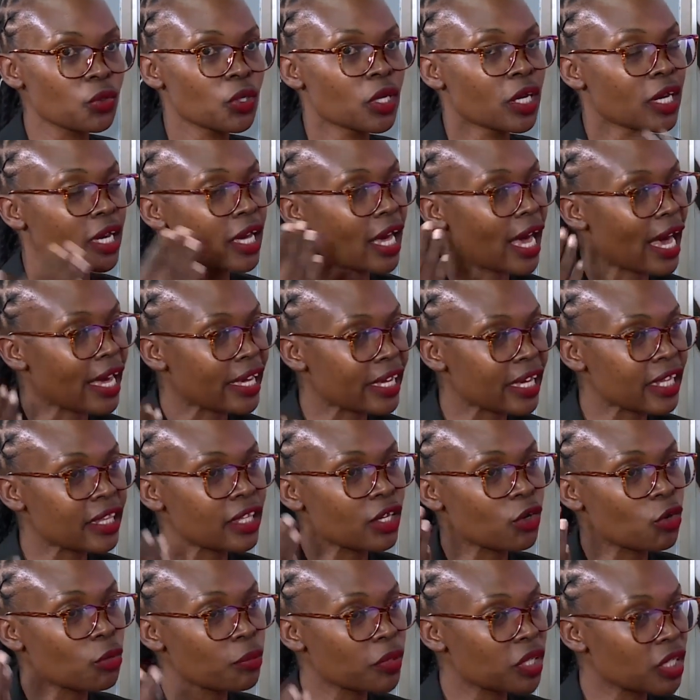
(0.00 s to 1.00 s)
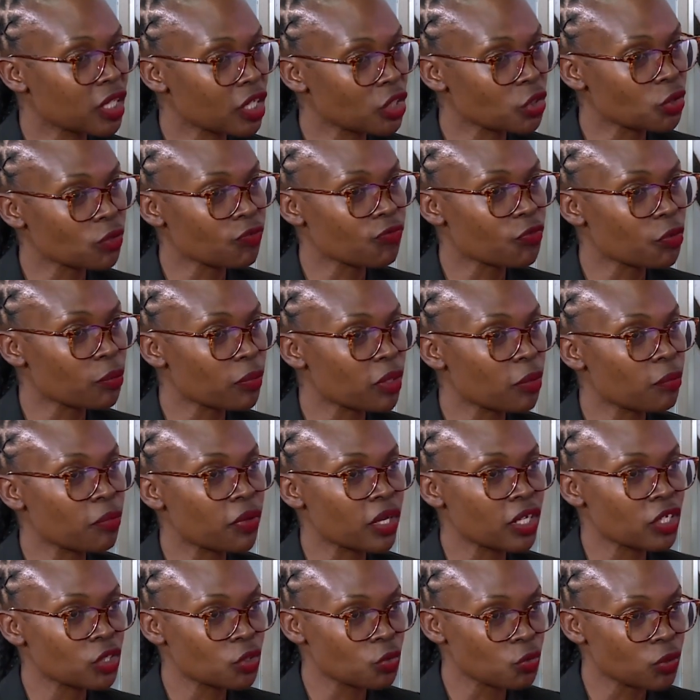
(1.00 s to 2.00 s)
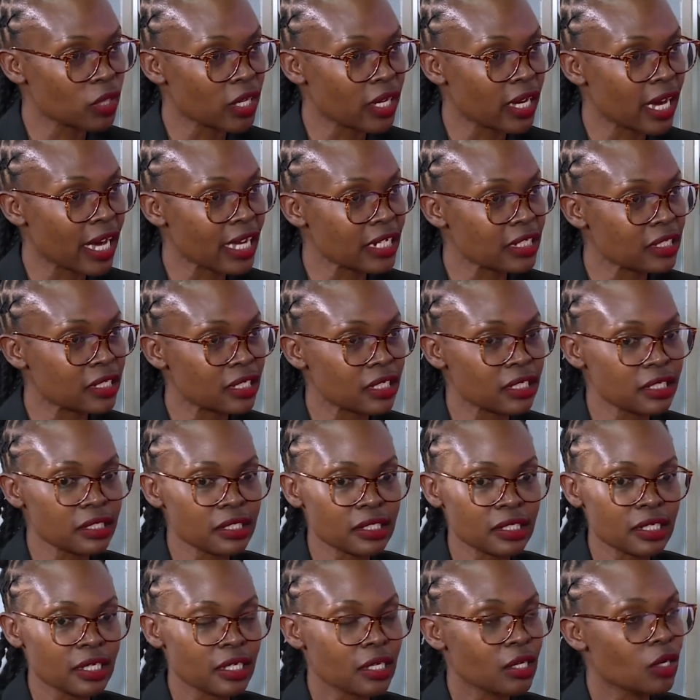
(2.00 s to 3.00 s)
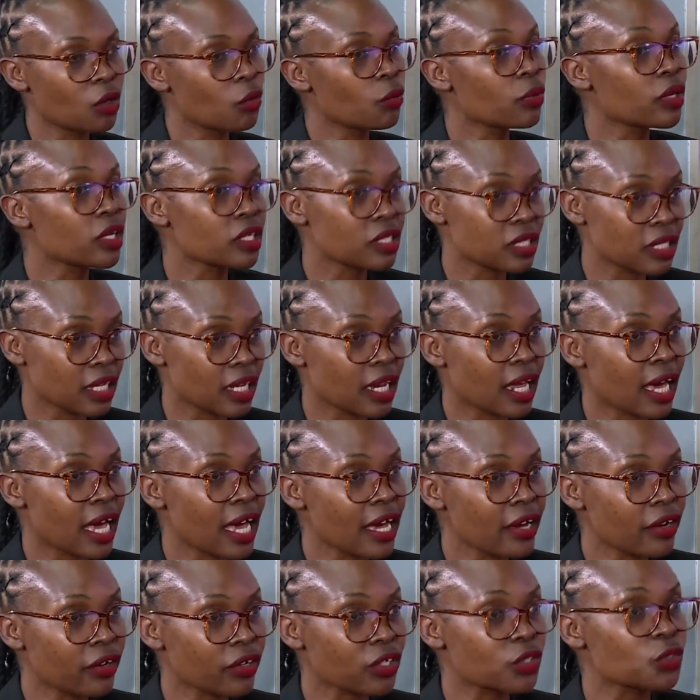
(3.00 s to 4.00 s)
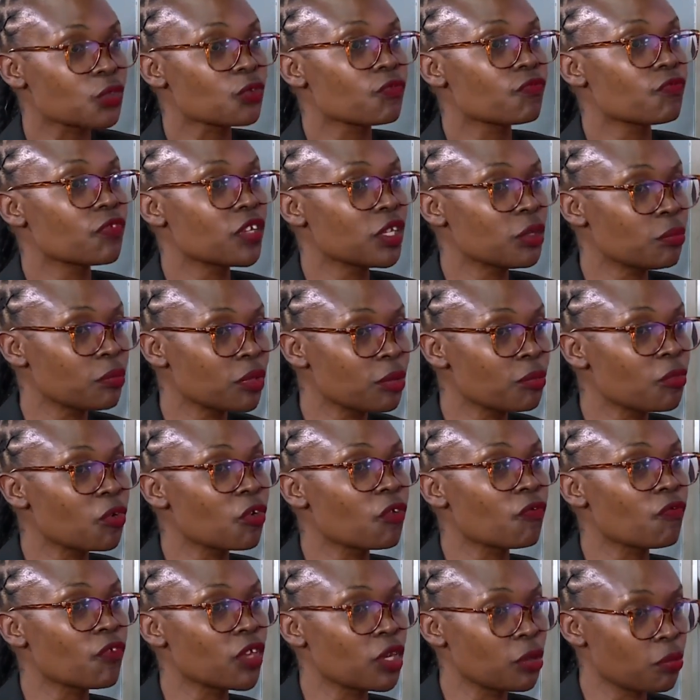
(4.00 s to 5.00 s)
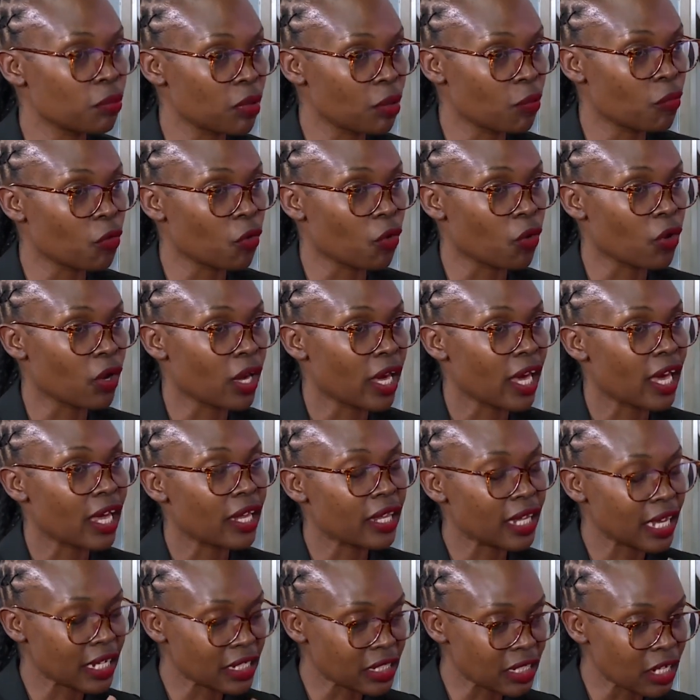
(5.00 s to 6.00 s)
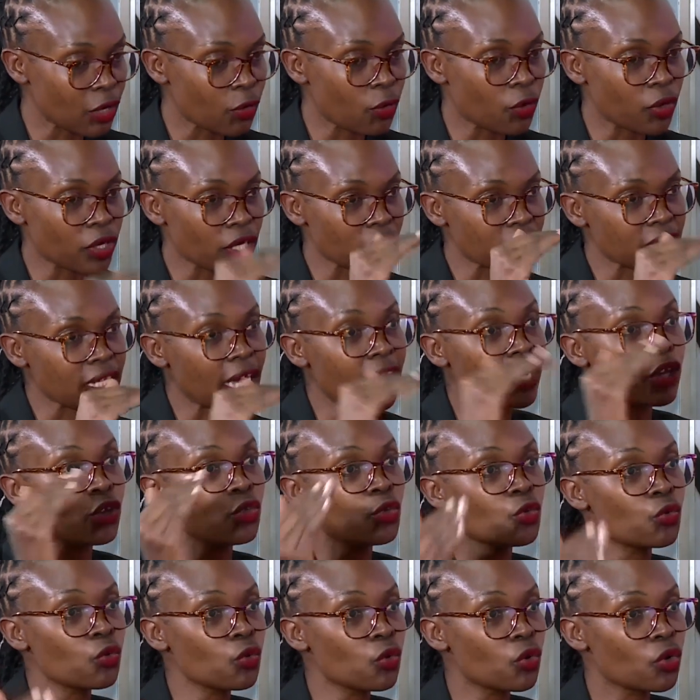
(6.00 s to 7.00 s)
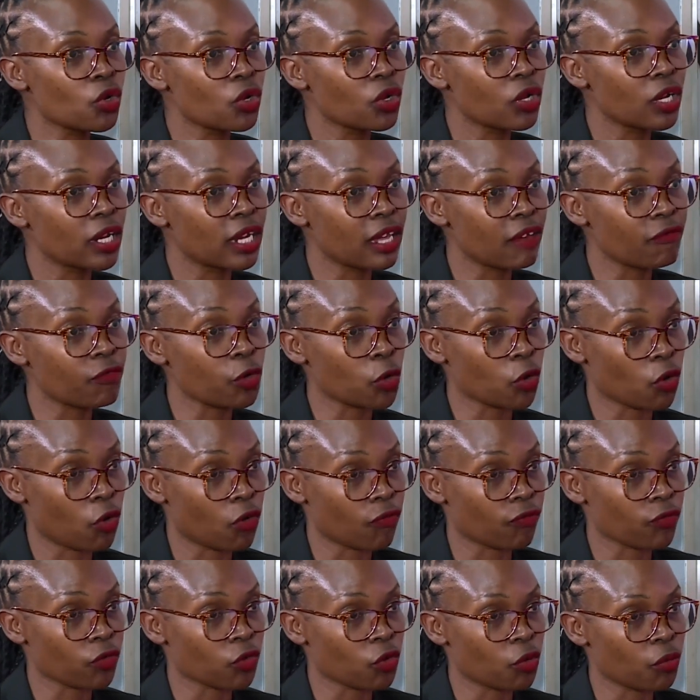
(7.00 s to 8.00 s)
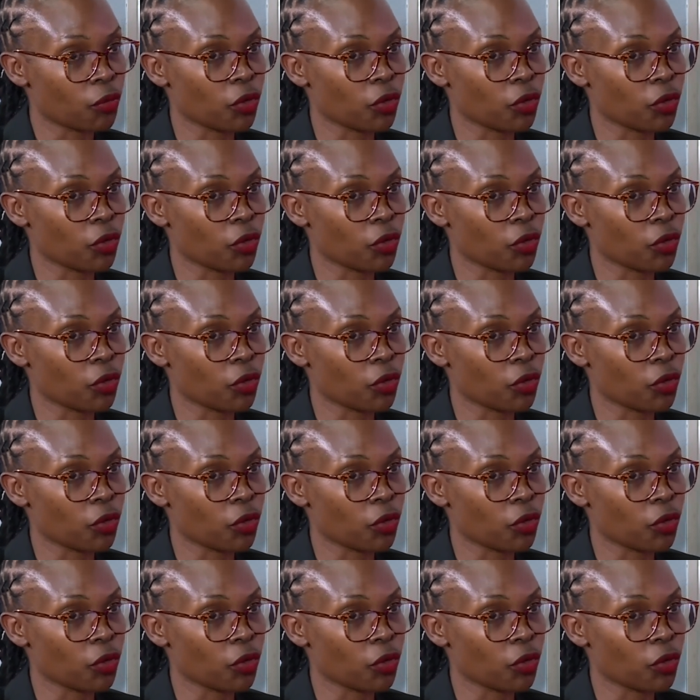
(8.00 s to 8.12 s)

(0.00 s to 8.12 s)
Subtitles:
So again, the communication from the brain to the gut is, we are still hungry, so feed me more, feed me more. And that now creates a new level of normal.